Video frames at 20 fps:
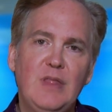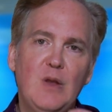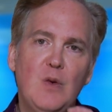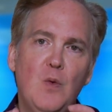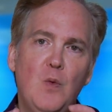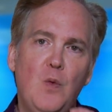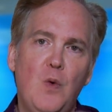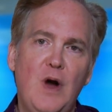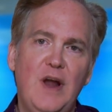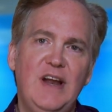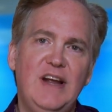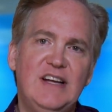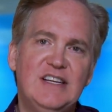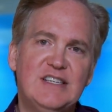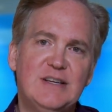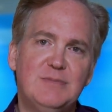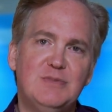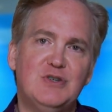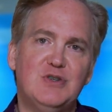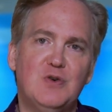What
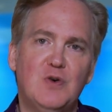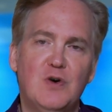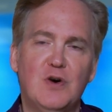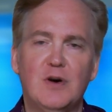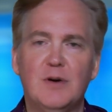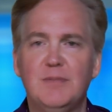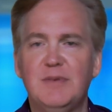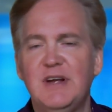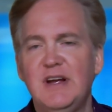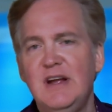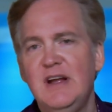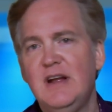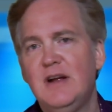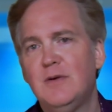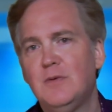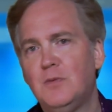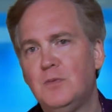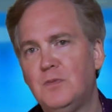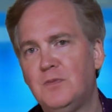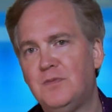is absorbed
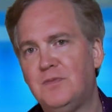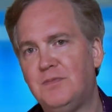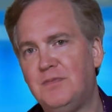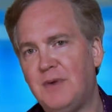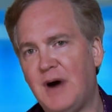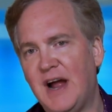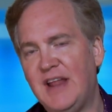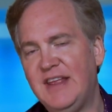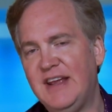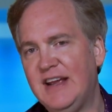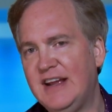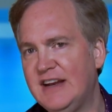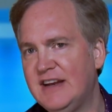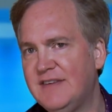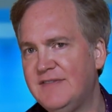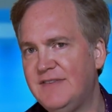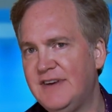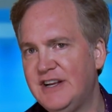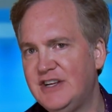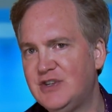by the
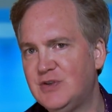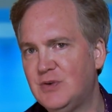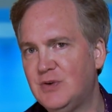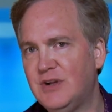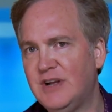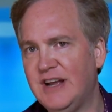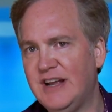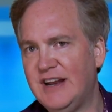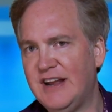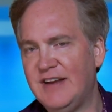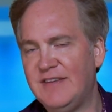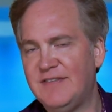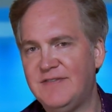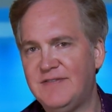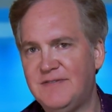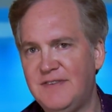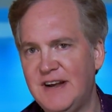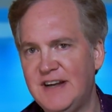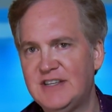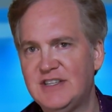individual in a
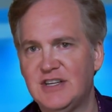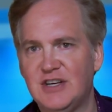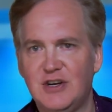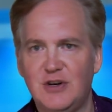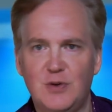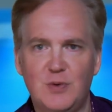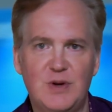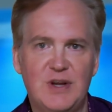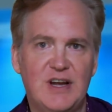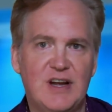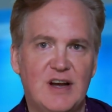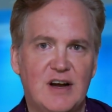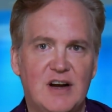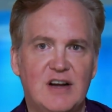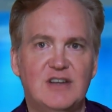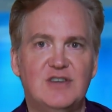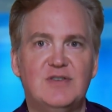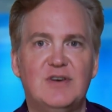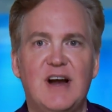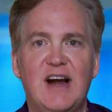fixed annuity
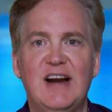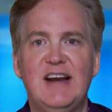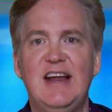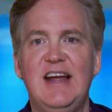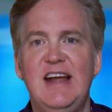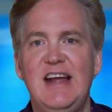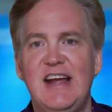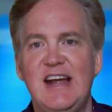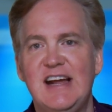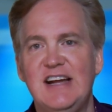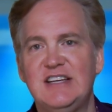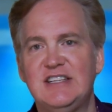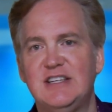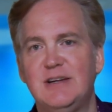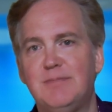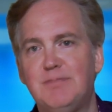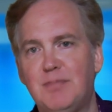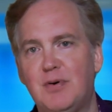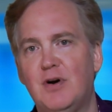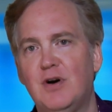contract is
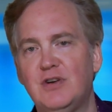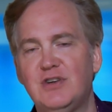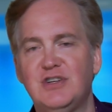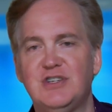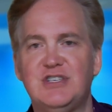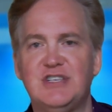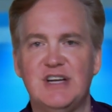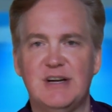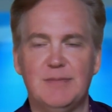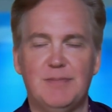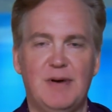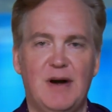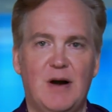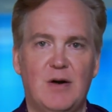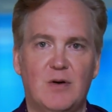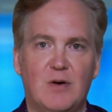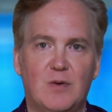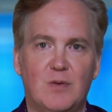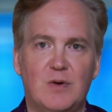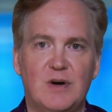the purchasing
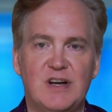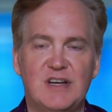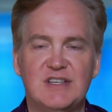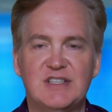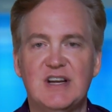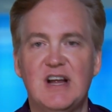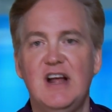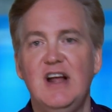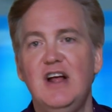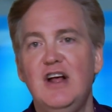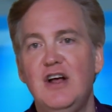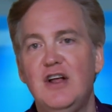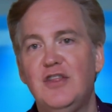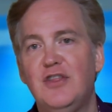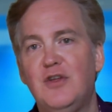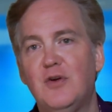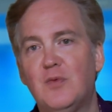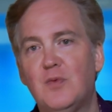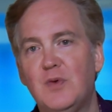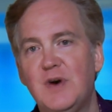power risk.
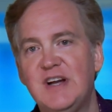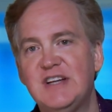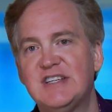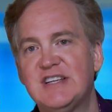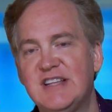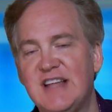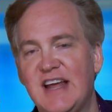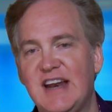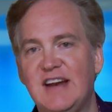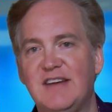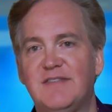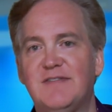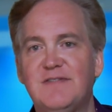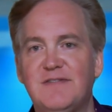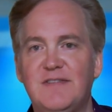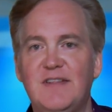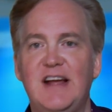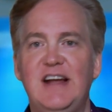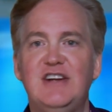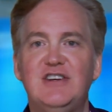The risk that
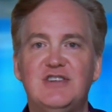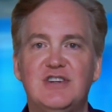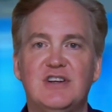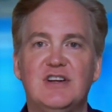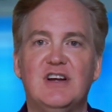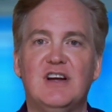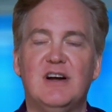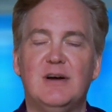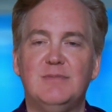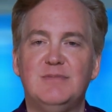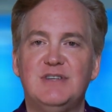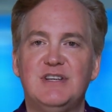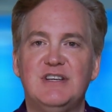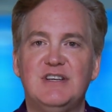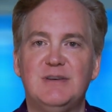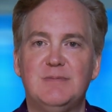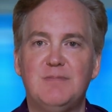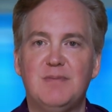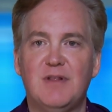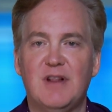inflation comes
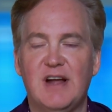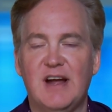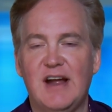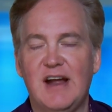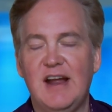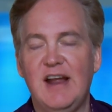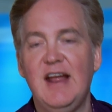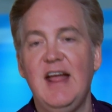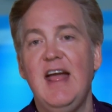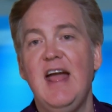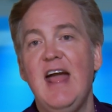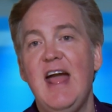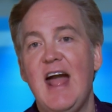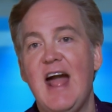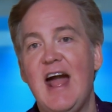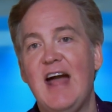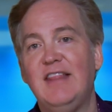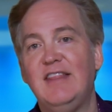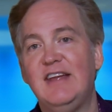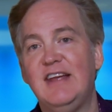into play
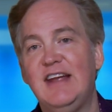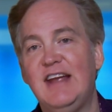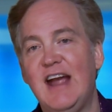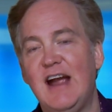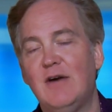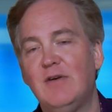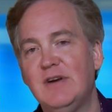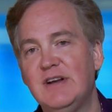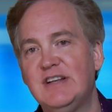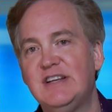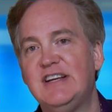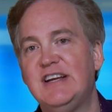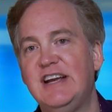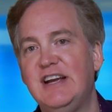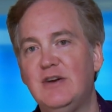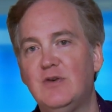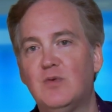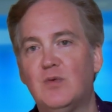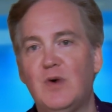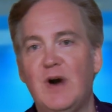and the
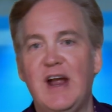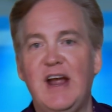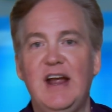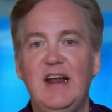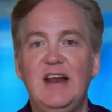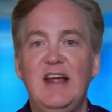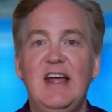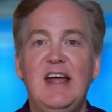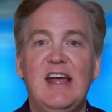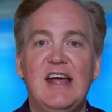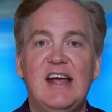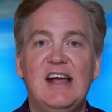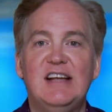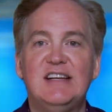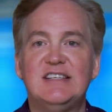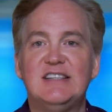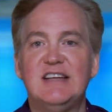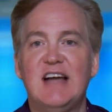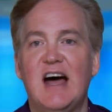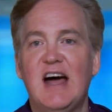guaranteed rate
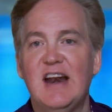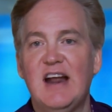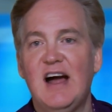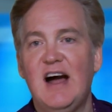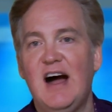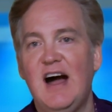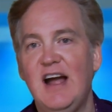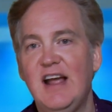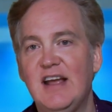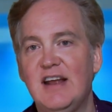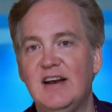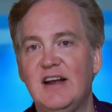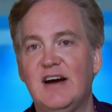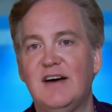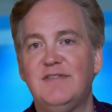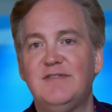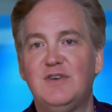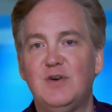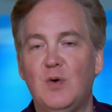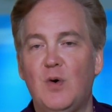is not high
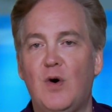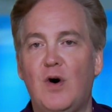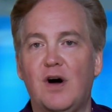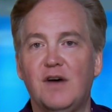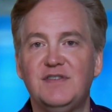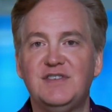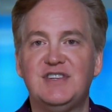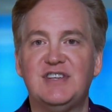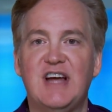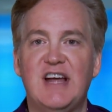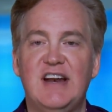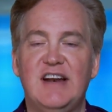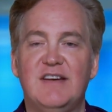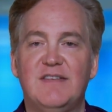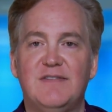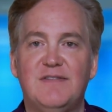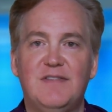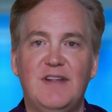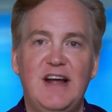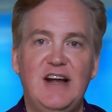enough to offset
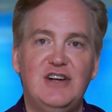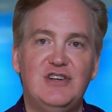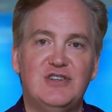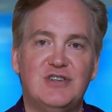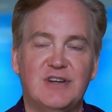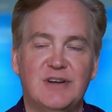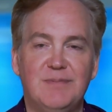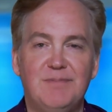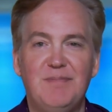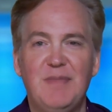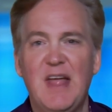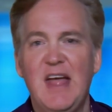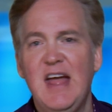inflation.